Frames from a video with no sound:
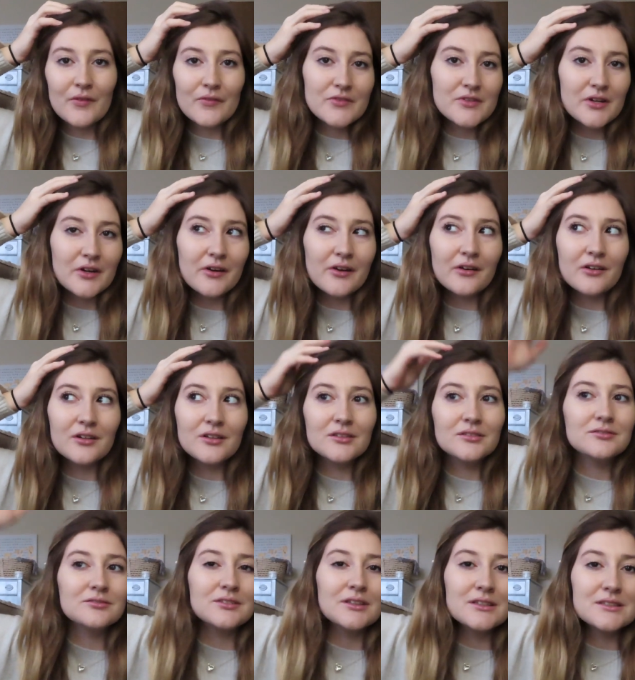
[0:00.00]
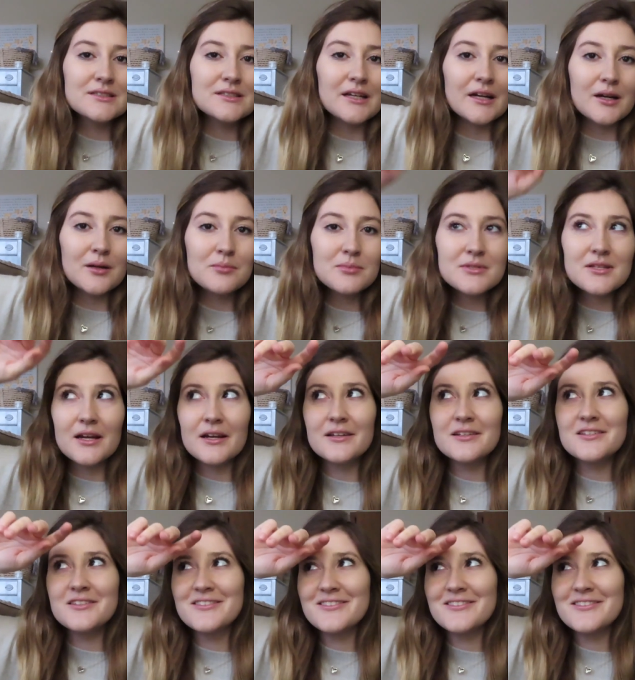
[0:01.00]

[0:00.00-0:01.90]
of cereal is there besides